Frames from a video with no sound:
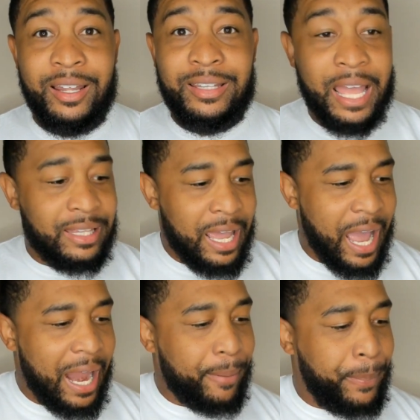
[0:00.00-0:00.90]
they
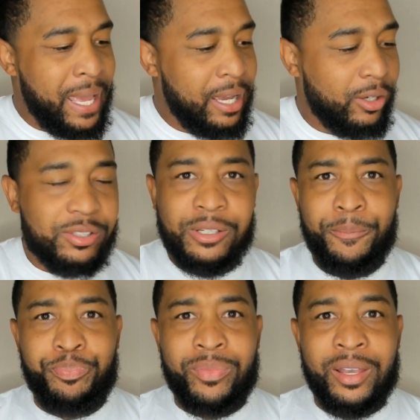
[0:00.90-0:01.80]
got pills,
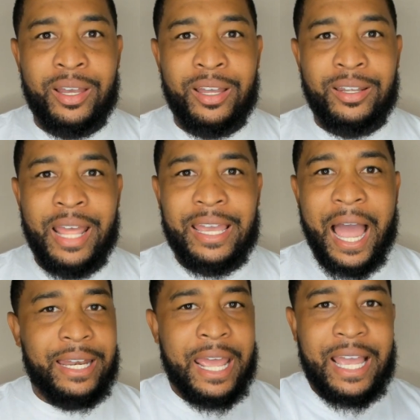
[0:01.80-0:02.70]
they
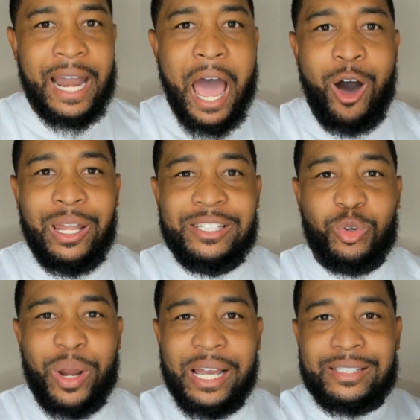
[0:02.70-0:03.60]
got all these
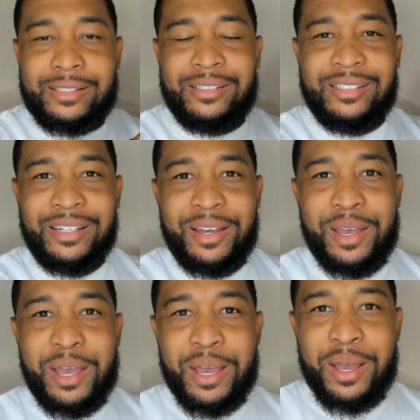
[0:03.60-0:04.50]
arrests.
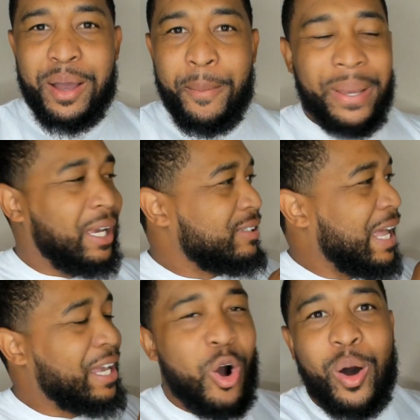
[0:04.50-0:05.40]
Because they
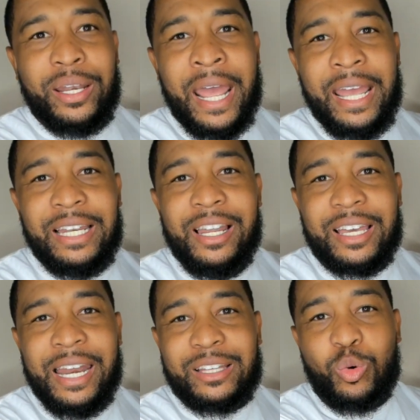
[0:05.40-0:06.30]
ain't
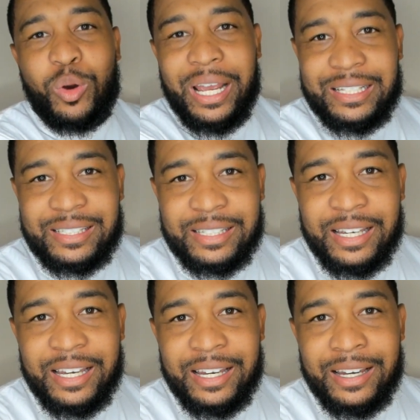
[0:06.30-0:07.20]
looking at the race.
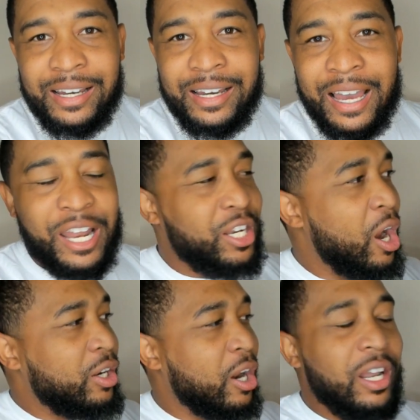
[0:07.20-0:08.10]

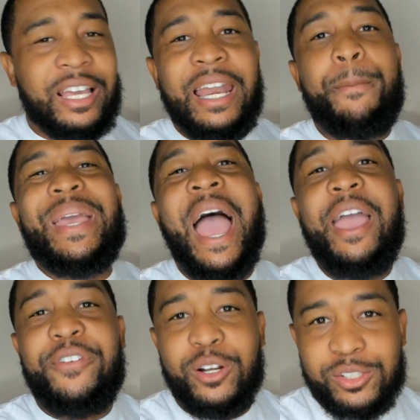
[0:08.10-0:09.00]
They're looking at
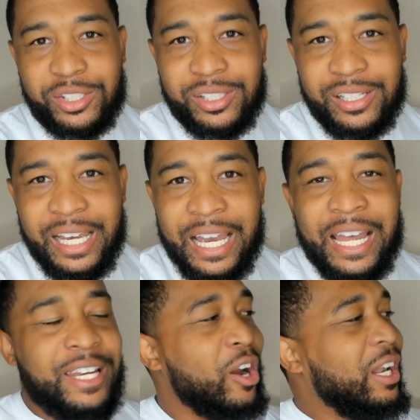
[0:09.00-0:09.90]
behaviors.
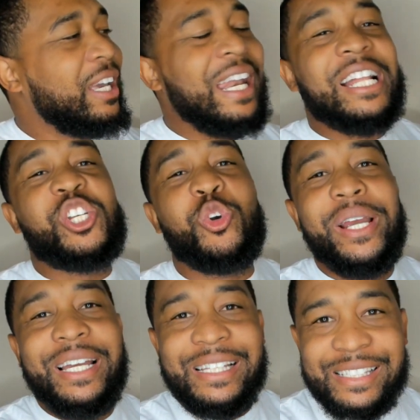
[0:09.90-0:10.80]
They're looking at
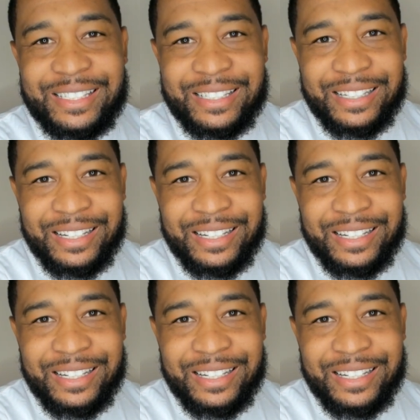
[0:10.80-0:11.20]
trends.